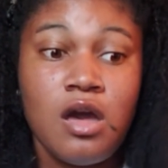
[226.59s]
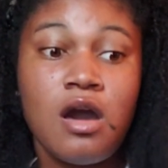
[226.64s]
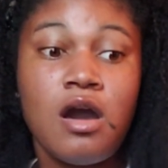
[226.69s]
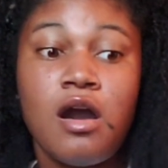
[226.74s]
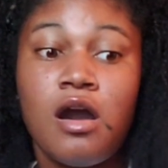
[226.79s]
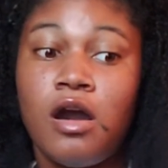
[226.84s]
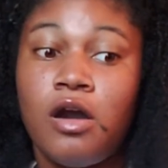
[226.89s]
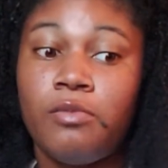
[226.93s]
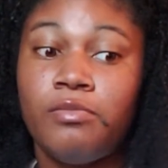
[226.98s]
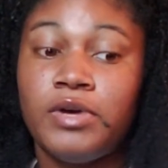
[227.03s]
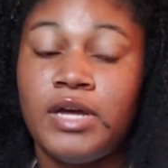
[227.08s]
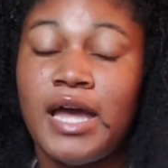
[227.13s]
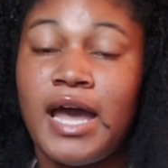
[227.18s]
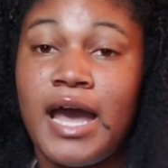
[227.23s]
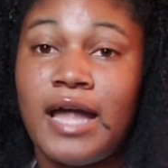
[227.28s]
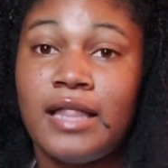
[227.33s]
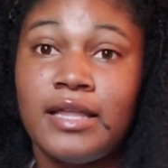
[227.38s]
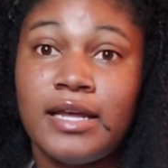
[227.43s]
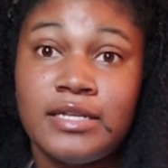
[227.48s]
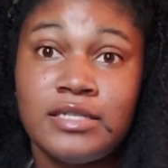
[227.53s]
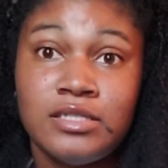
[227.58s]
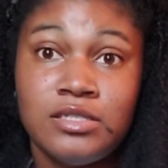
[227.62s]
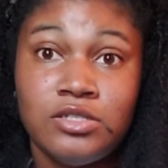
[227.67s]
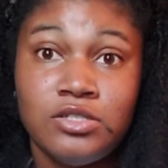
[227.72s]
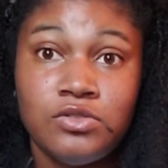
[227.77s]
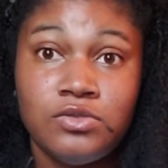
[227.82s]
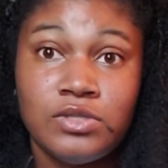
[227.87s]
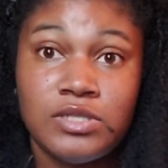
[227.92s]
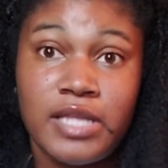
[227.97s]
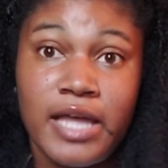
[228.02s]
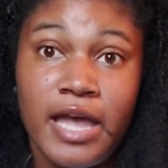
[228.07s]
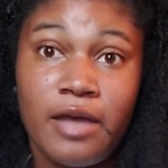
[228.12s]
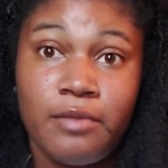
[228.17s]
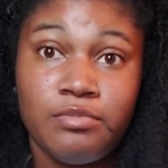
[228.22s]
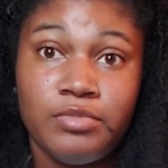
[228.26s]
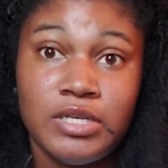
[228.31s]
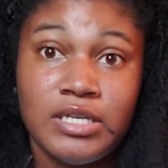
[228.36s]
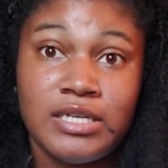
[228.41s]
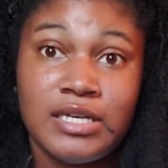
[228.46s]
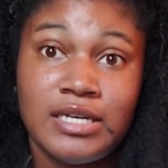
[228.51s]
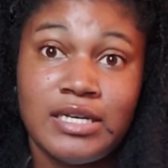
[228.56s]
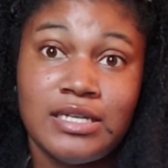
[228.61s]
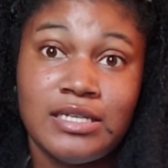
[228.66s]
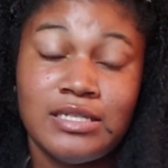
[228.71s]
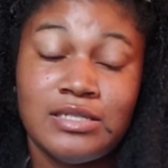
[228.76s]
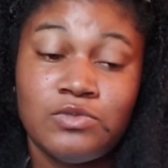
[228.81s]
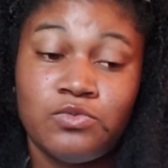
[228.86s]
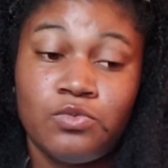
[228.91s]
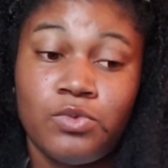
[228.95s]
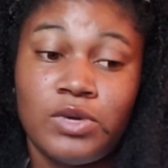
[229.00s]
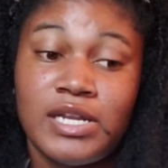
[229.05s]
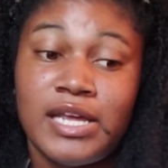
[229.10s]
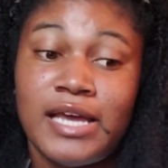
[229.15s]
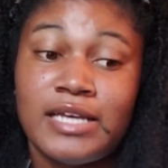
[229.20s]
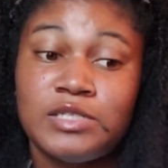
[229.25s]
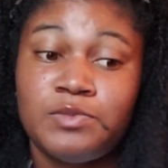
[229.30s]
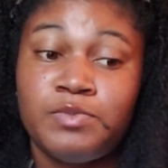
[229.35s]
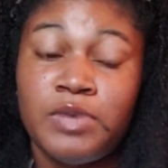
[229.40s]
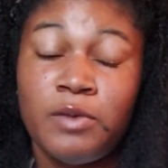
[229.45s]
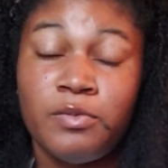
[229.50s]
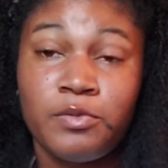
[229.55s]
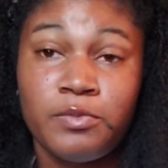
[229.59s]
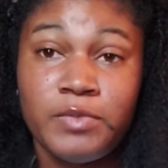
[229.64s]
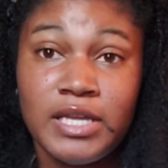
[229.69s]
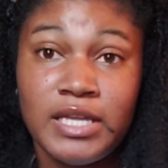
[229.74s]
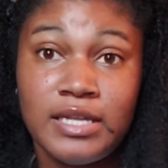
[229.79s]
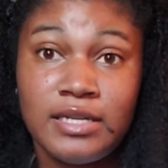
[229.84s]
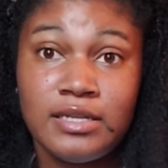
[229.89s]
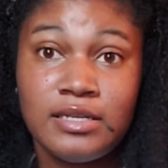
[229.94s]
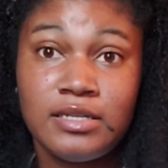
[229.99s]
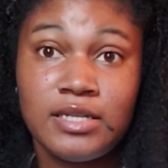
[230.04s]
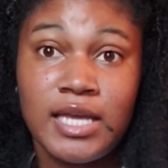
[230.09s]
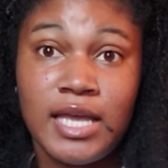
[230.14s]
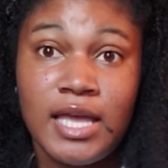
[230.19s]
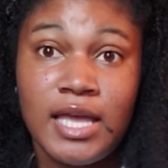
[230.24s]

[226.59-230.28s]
But I like to use that because one, it has peppermint in it,